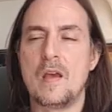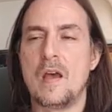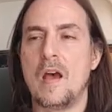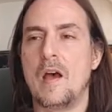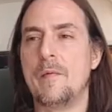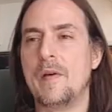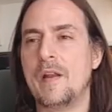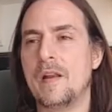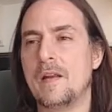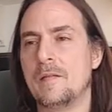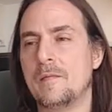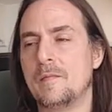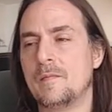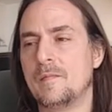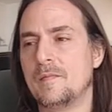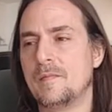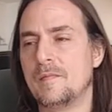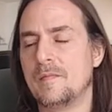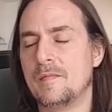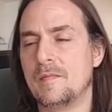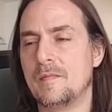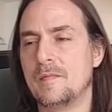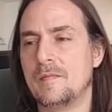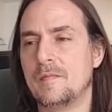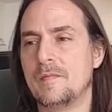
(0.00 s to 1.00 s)
I mean,
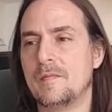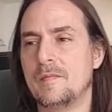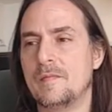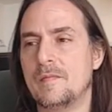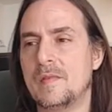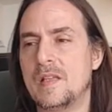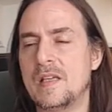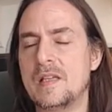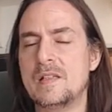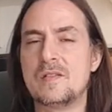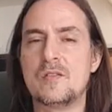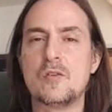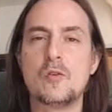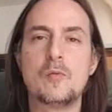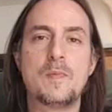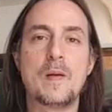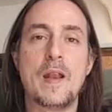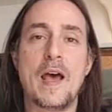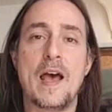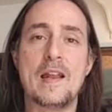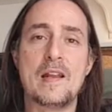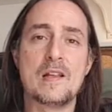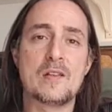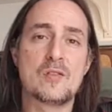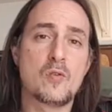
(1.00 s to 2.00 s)
these two
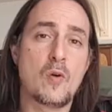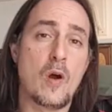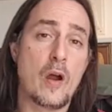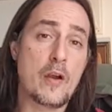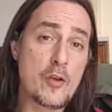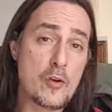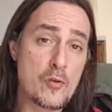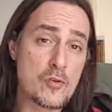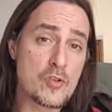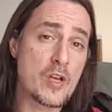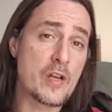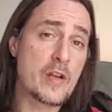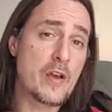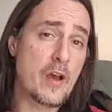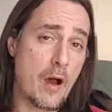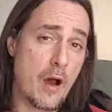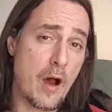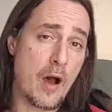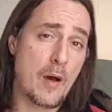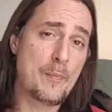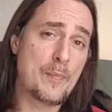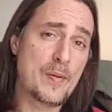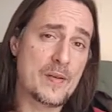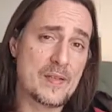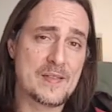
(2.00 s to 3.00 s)
planets, who are usually
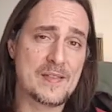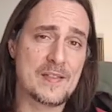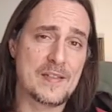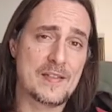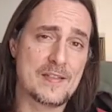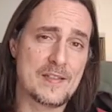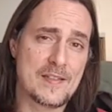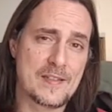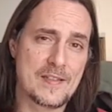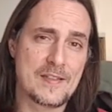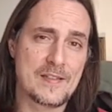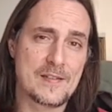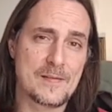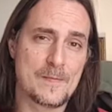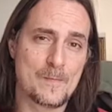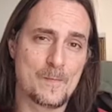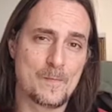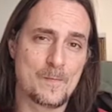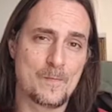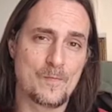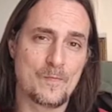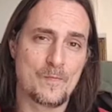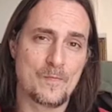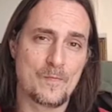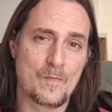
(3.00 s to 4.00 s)
opposites,
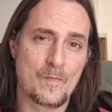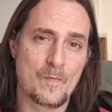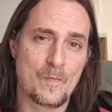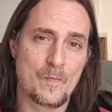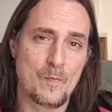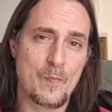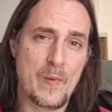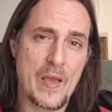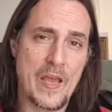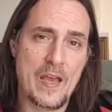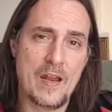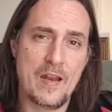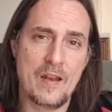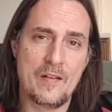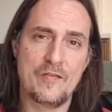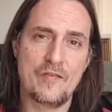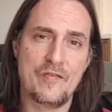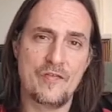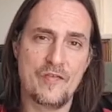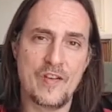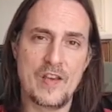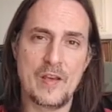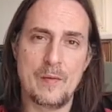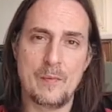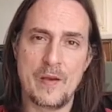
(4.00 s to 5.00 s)
male and
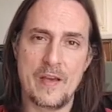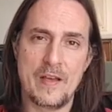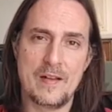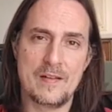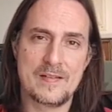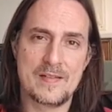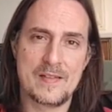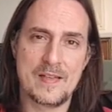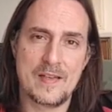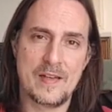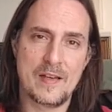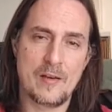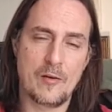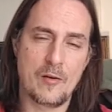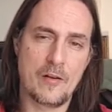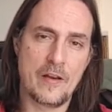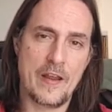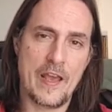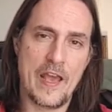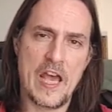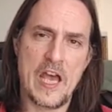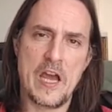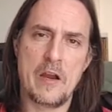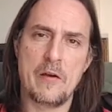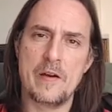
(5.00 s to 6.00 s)
female, sitting on
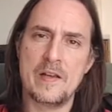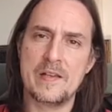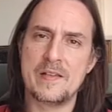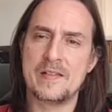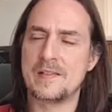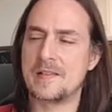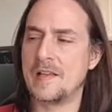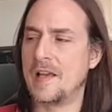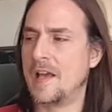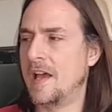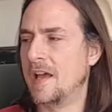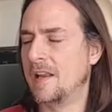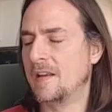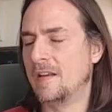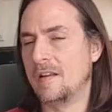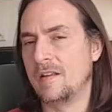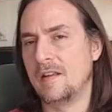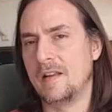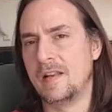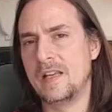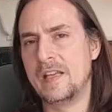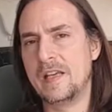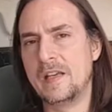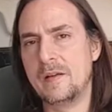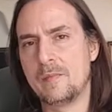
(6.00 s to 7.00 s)
Aries and
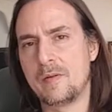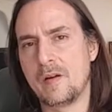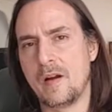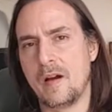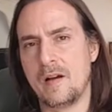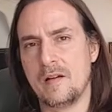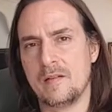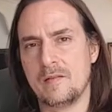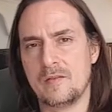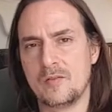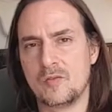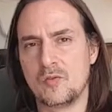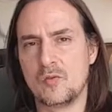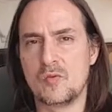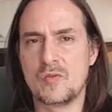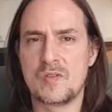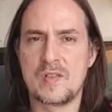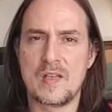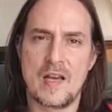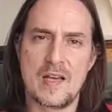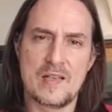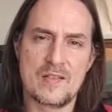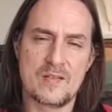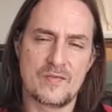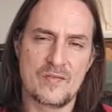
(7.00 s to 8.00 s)
Libra, two
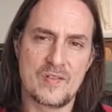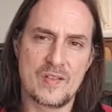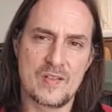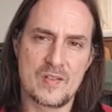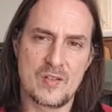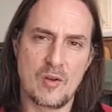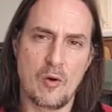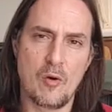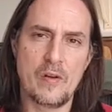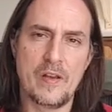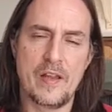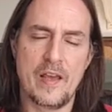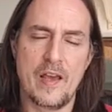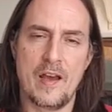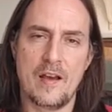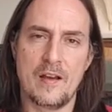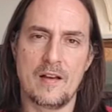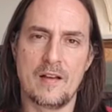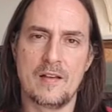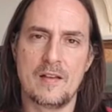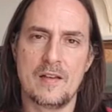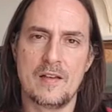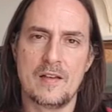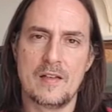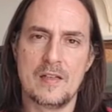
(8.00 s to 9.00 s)
sides of the zodiac,
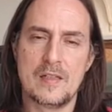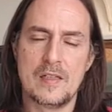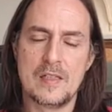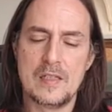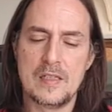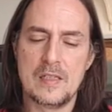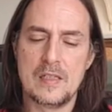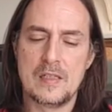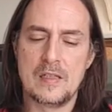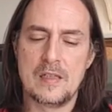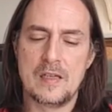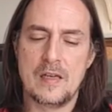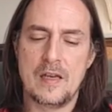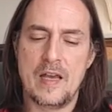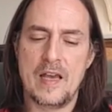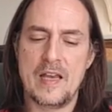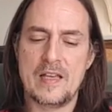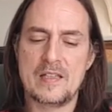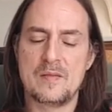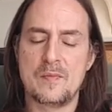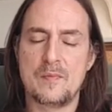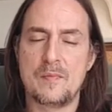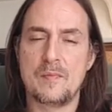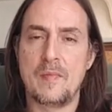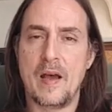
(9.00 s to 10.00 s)

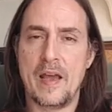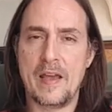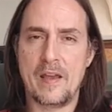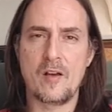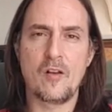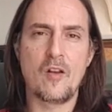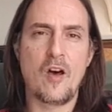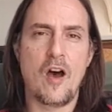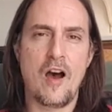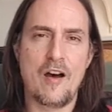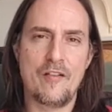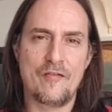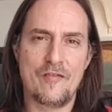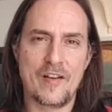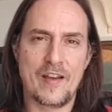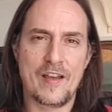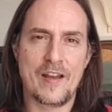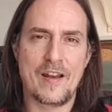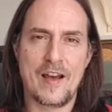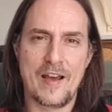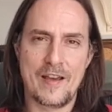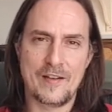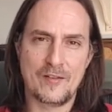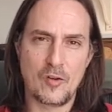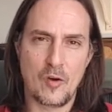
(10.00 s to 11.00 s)
as Michael Arfik
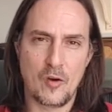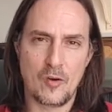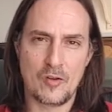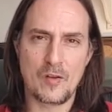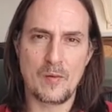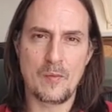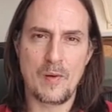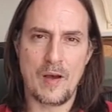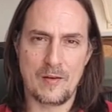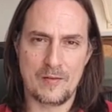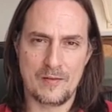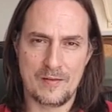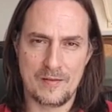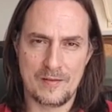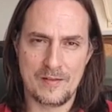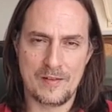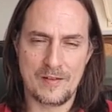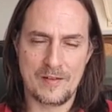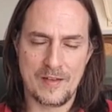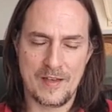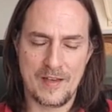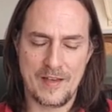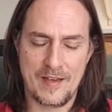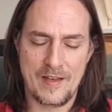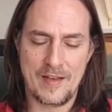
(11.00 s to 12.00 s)
and I talked about
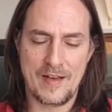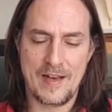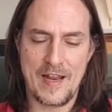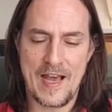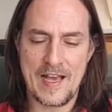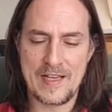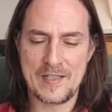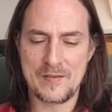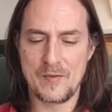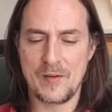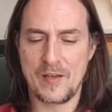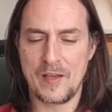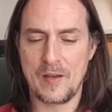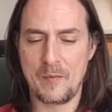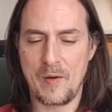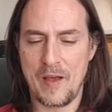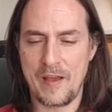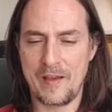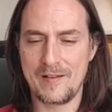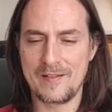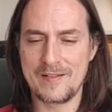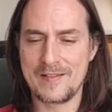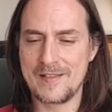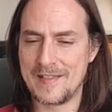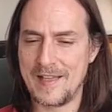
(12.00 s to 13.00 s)
uh, last week, and
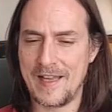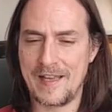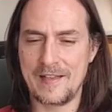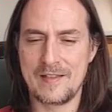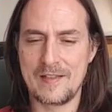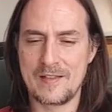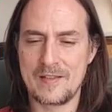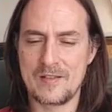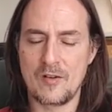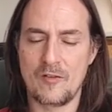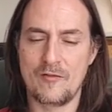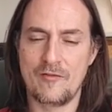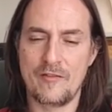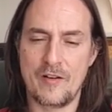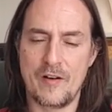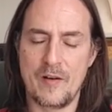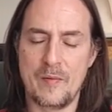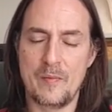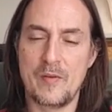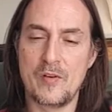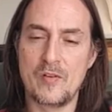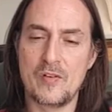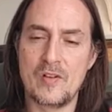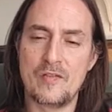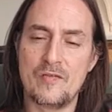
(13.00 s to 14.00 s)
Michael stated so very
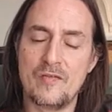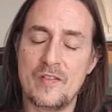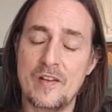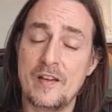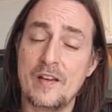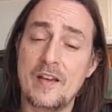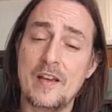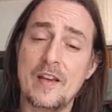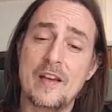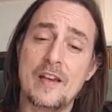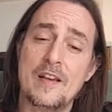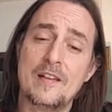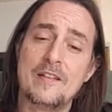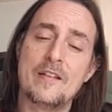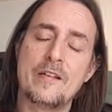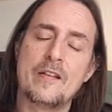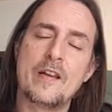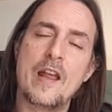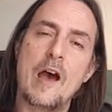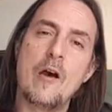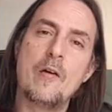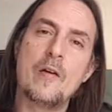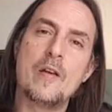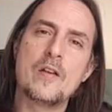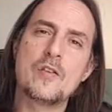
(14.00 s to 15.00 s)
beautifully, they're
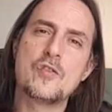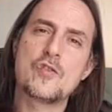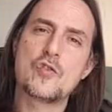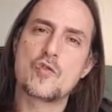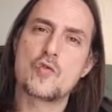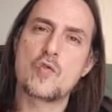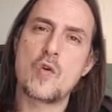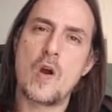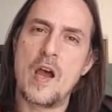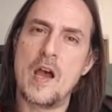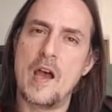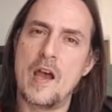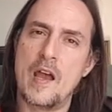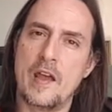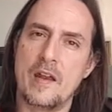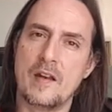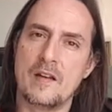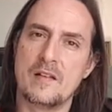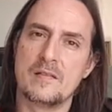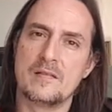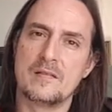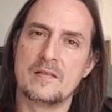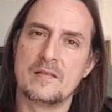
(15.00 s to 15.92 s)
now in a trine.